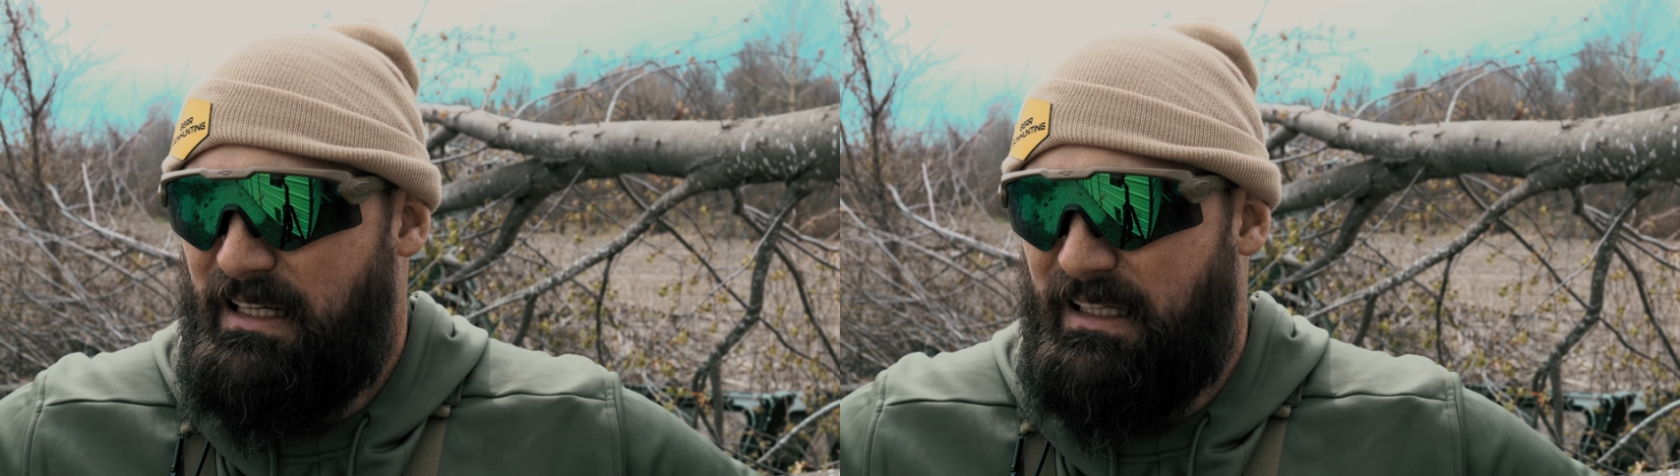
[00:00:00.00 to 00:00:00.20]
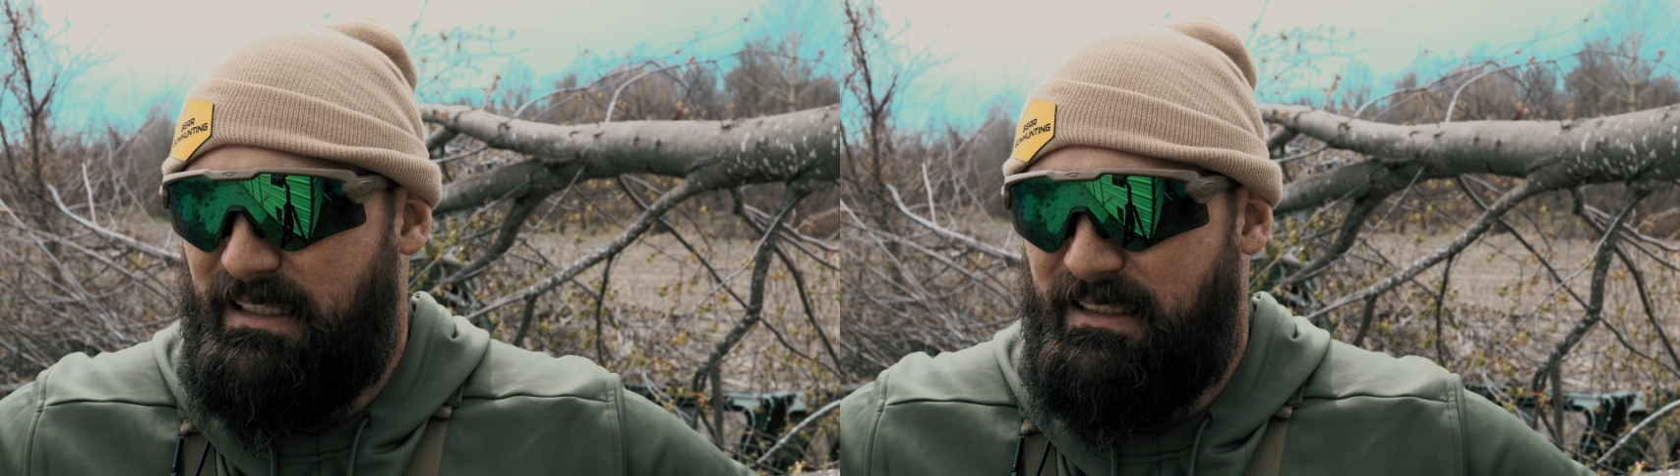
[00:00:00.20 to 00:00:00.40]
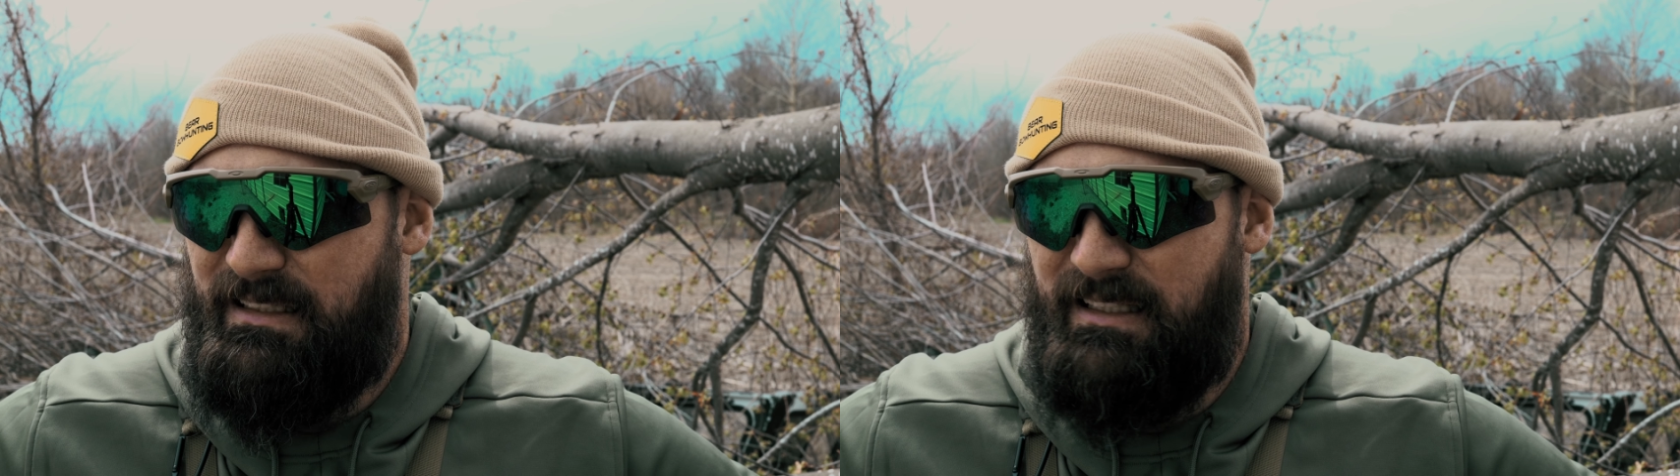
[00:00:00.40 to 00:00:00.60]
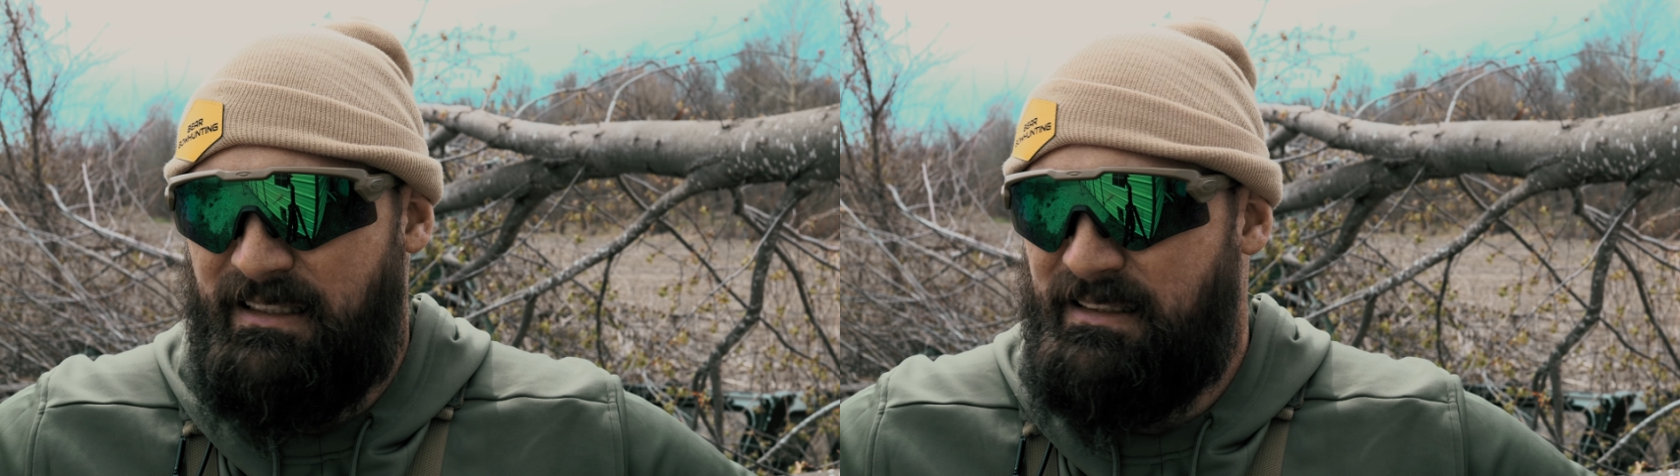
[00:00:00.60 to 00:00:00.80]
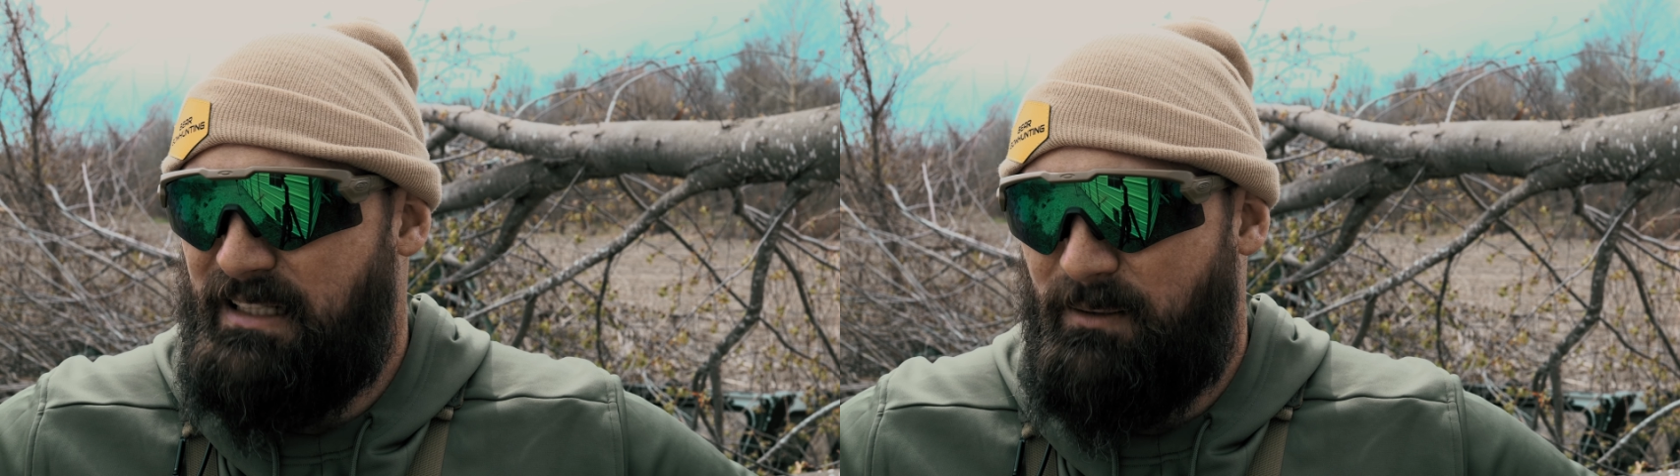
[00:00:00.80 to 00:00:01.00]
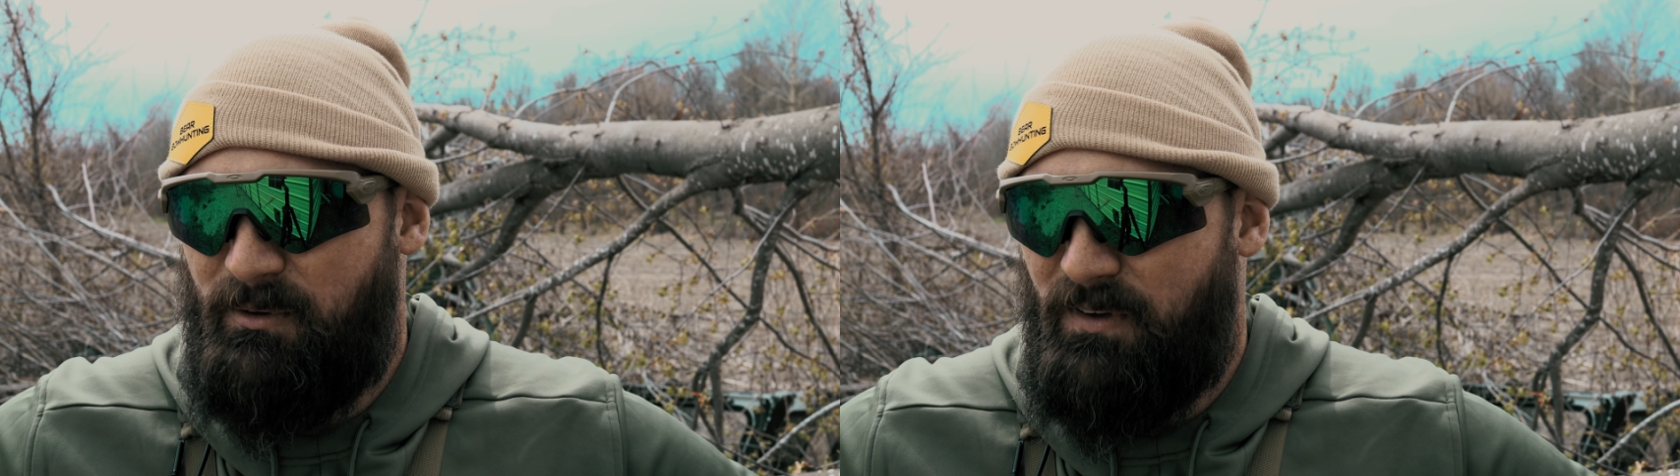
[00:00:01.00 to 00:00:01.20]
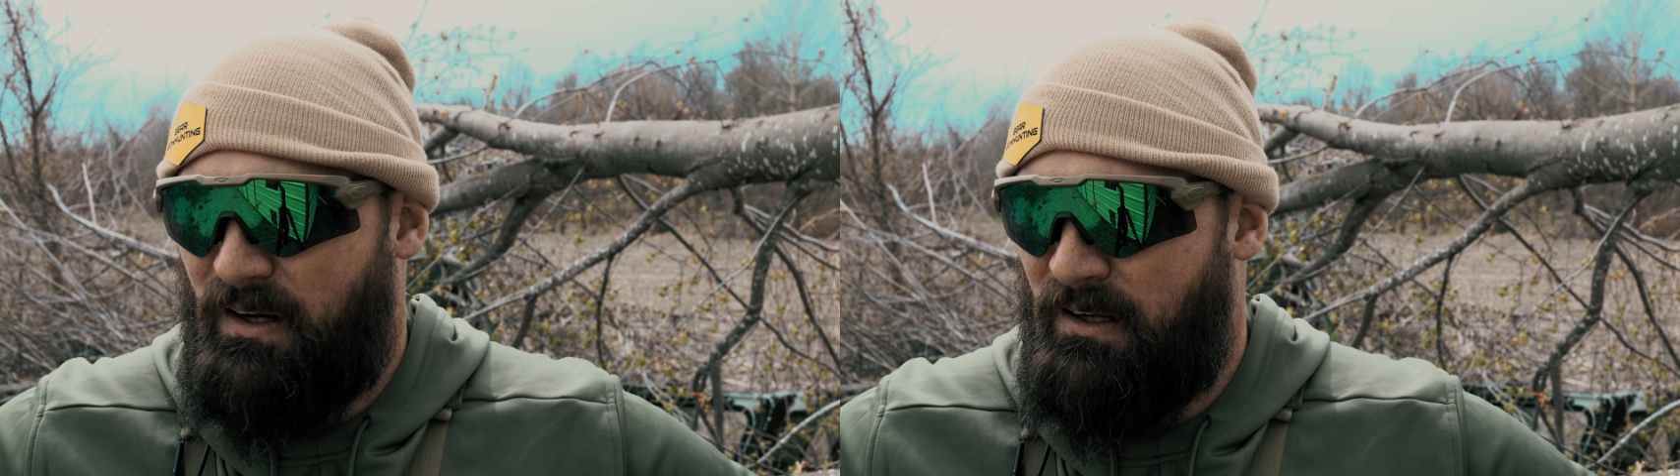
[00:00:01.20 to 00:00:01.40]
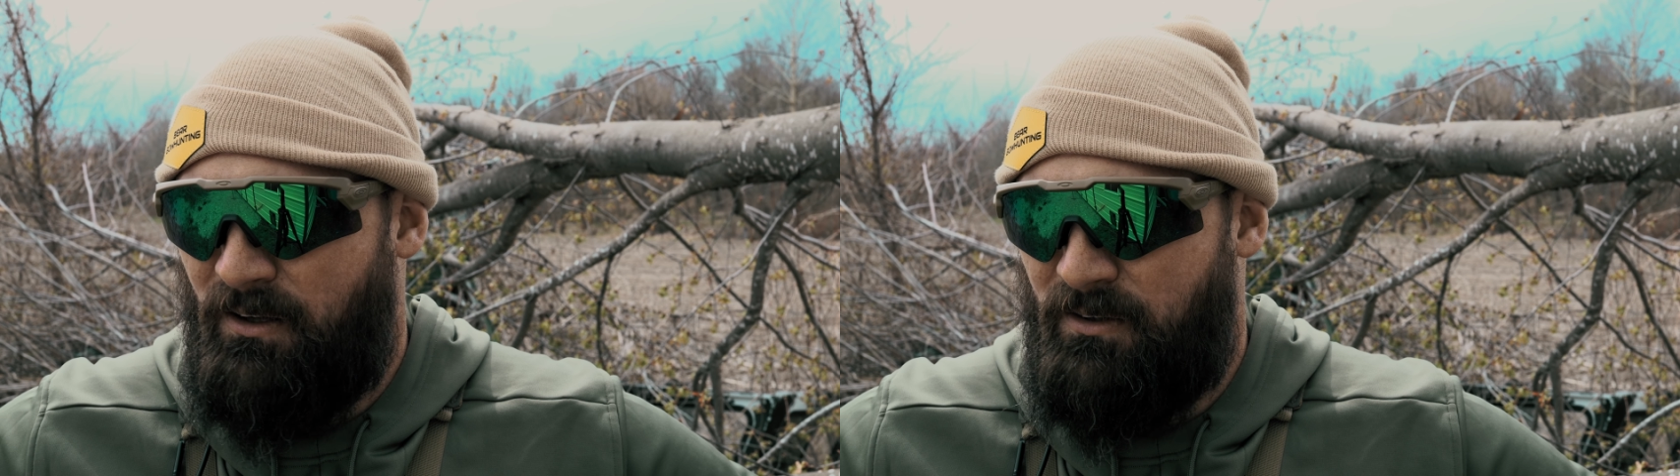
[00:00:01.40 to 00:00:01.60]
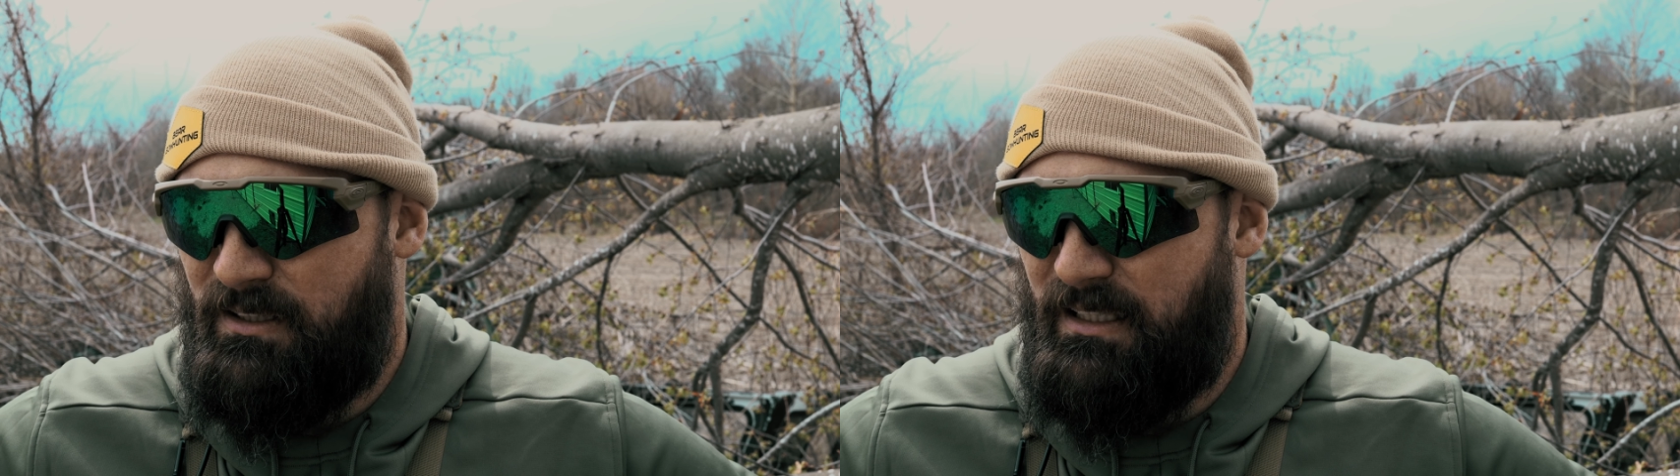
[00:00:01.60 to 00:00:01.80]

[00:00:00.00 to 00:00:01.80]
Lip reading: It didn't take me very long